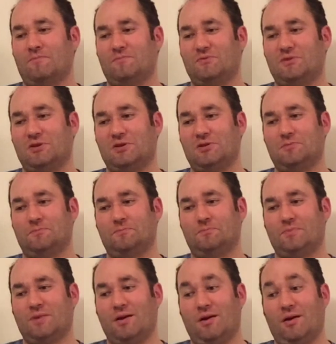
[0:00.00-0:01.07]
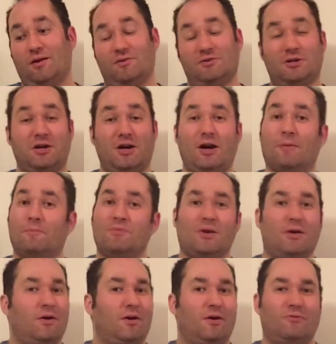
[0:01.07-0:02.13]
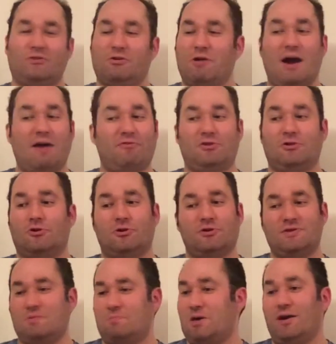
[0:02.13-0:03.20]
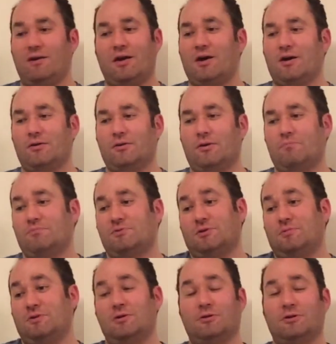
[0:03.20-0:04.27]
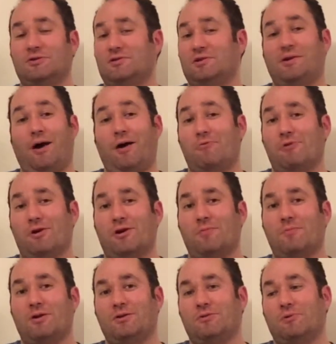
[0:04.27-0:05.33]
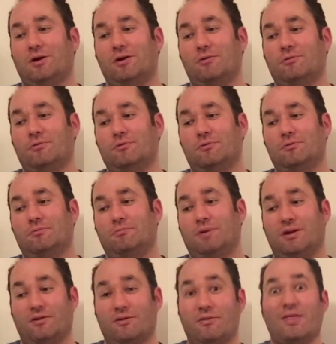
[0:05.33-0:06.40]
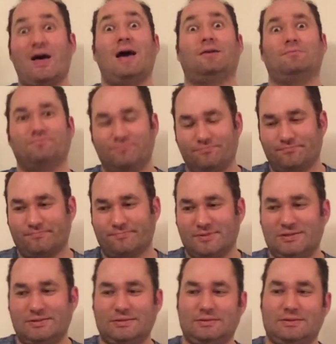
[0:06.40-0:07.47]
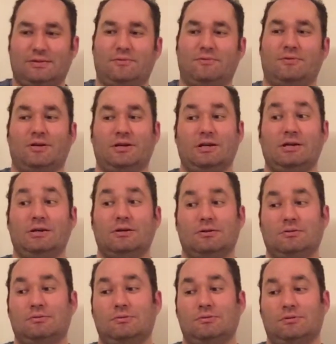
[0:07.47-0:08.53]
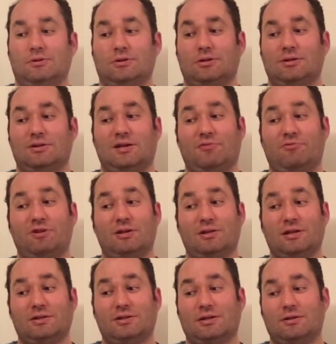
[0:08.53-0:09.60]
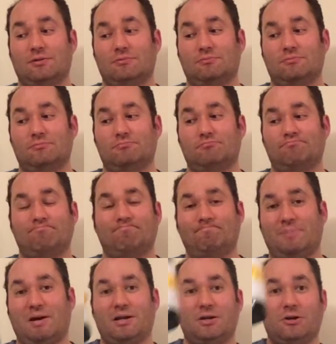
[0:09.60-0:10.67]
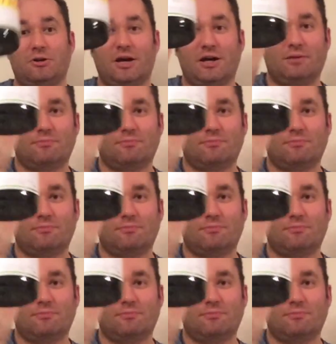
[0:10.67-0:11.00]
So yeah, if you're after an Aussie Pét-Nat, to be honest, I can't recommend one better than that. The La Violetta Patio Nat